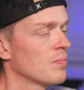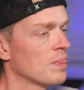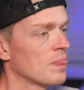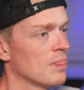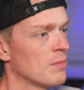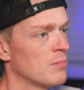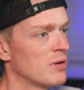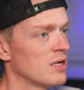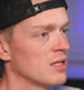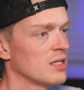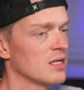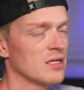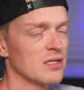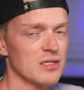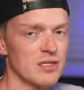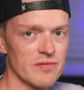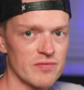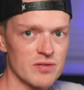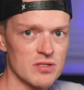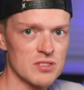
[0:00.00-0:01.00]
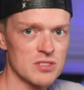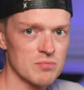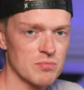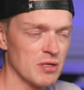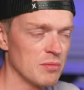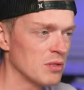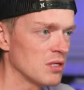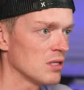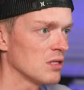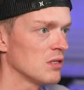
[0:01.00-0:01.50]
Barely any difference.
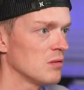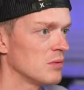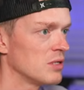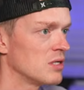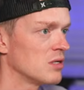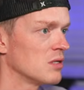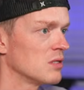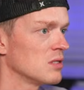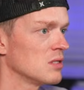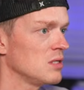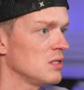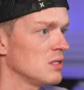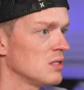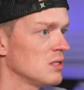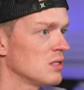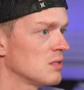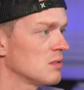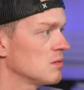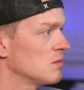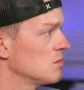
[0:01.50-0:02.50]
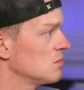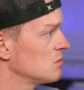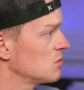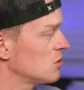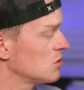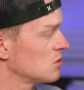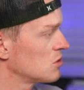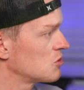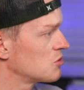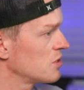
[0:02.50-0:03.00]
Maybe a little bit on the
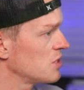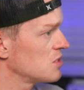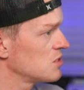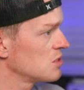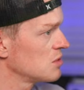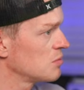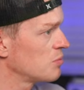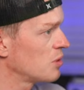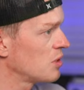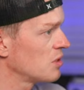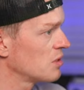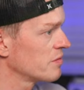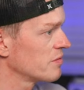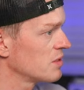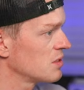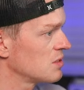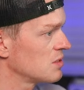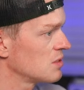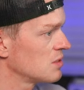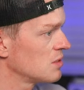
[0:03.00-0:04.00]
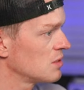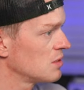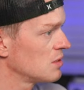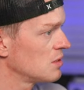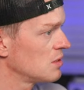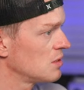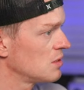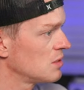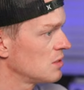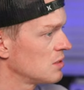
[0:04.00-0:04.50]
transient part of it.
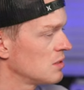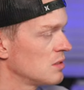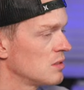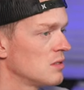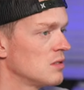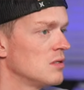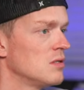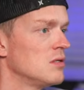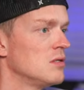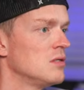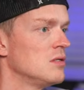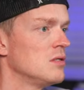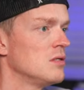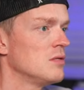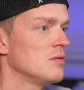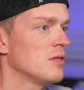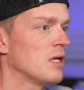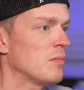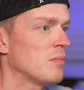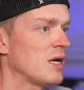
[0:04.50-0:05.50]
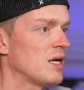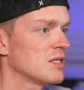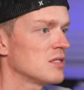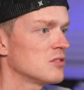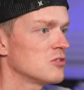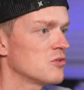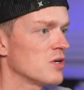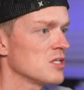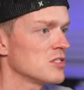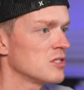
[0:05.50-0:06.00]
Not bad.
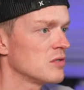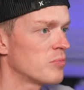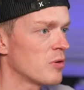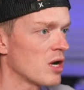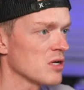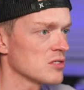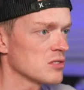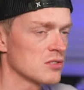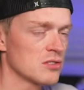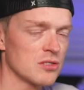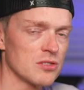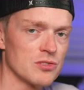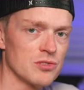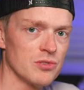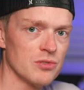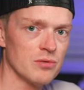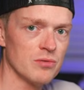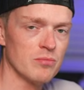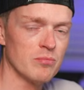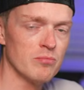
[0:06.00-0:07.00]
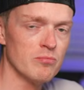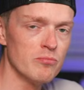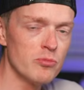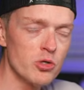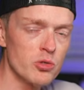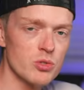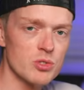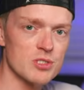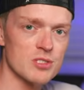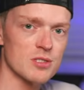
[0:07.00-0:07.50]
Transient processor to
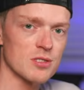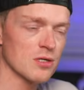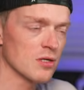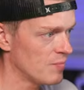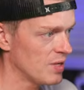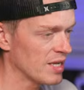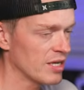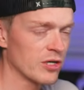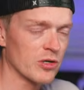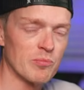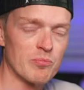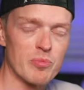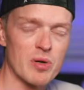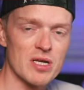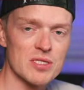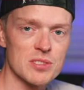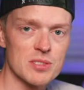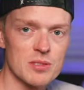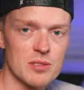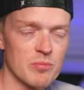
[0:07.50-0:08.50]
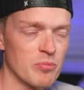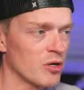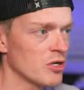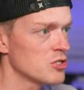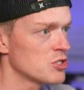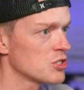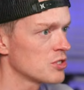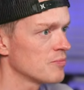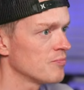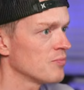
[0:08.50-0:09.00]
boost and compress the
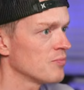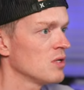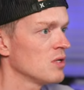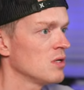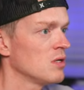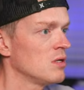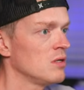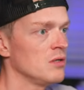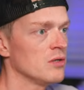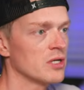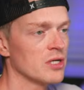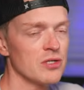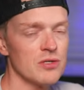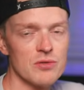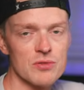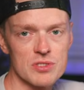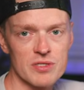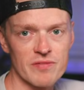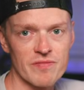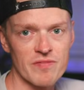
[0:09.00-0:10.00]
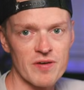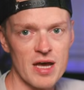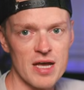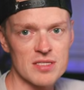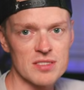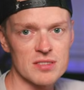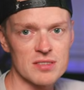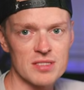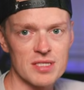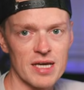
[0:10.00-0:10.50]
punch. You can use a
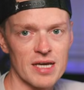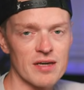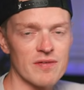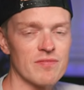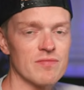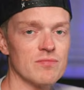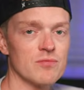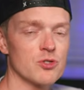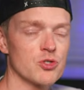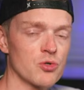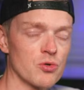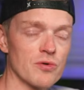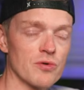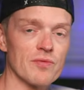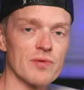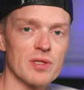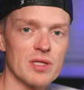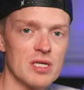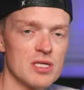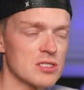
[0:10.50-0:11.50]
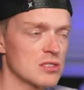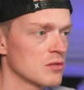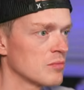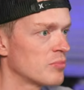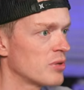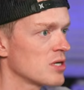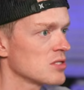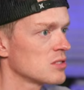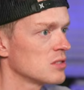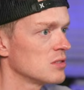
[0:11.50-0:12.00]
fast attack, short release
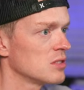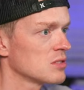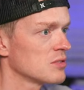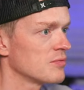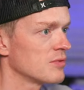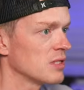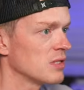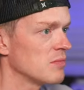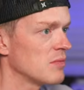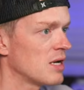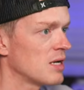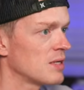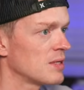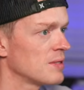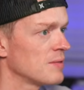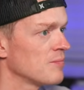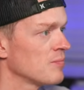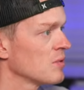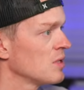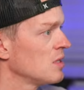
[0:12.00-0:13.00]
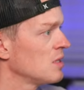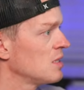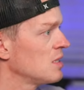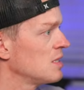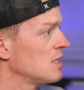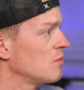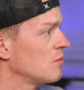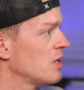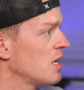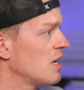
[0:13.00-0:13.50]
compressor, doesn't really matter. And
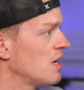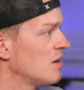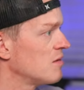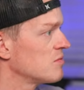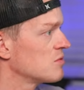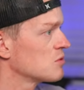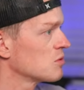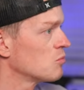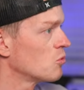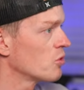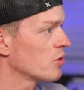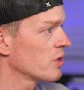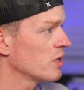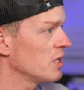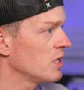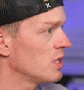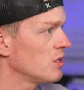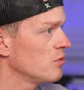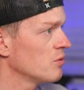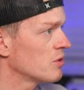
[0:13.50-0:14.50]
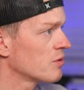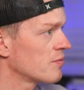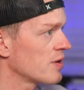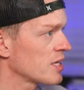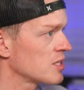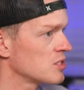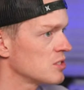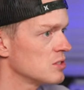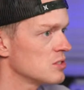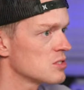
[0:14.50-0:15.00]
then we have some more EQ
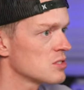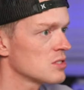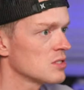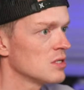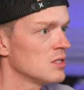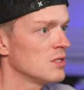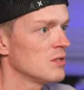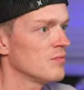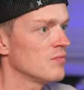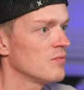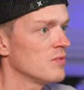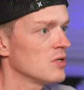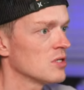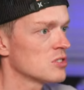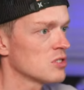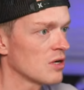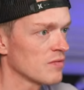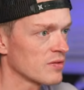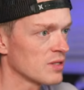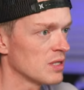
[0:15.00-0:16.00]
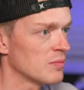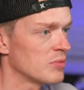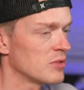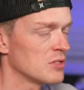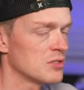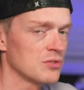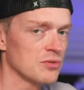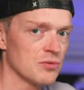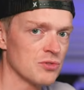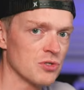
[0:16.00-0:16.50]
corrections. Soft clipper
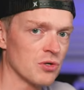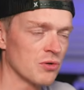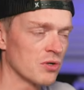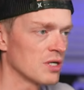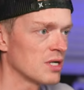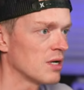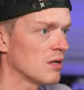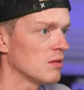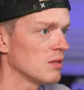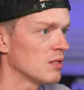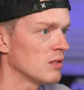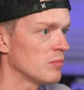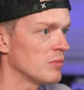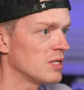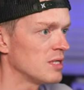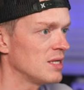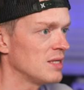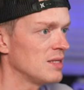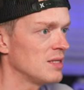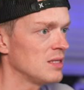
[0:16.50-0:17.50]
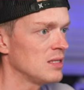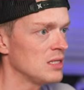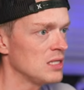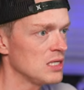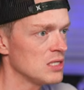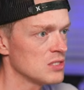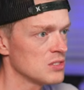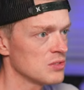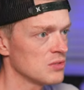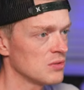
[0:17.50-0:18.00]
to tone it down a little bit, and then
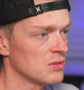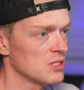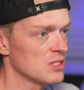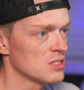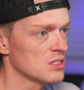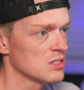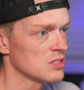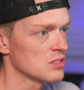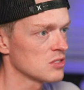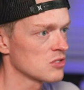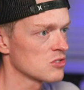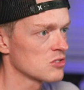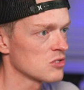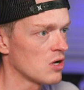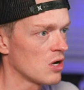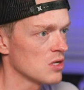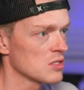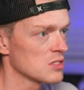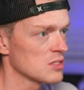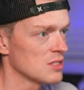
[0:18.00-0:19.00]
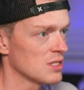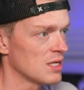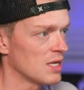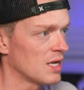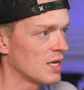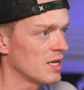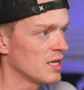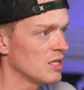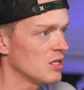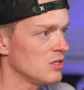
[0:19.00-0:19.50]
these two. This is the sauce that
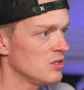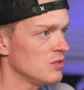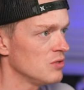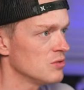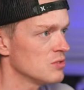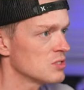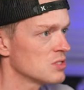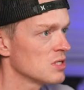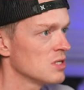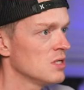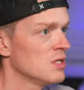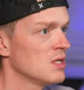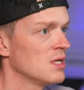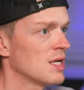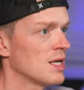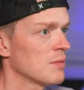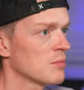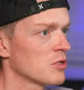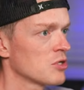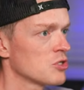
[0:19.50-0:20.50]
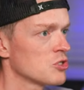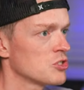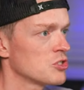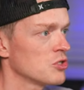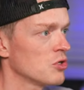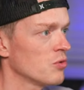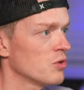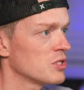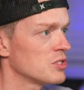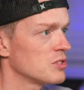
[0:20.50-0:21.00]
I use. I'm going to
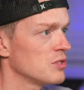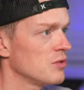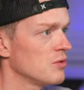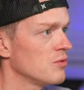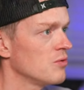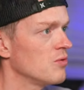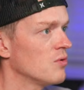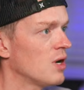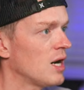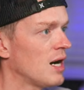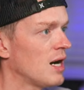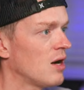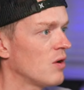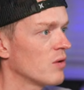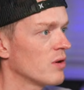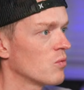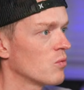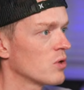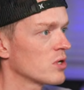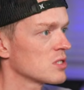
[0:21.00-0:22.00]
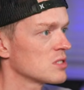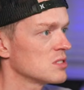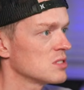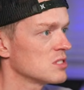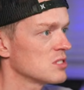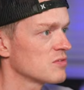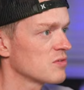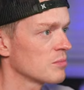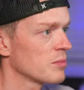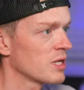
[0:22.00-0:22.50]
show it to you how it works. This
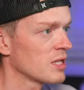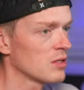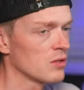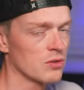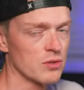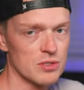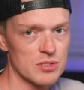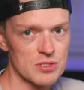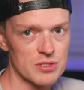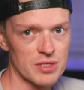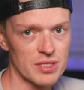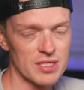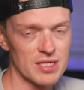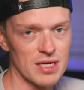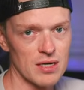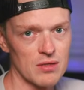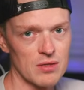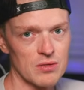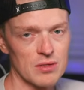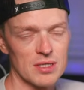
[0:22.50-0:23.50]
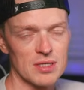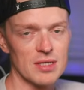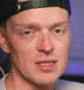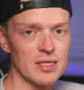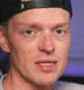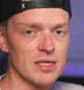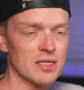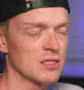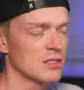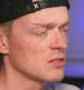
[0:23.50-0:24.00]
is from Kilohearts. You can download it.
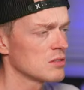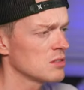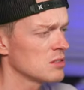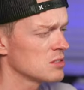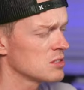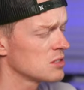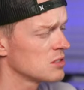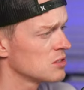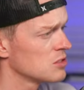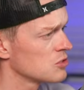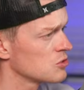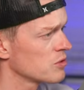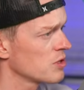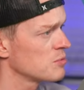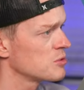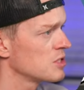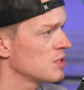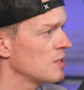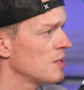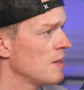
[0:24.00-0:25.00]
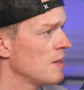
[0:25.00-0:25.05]
Link is in the description.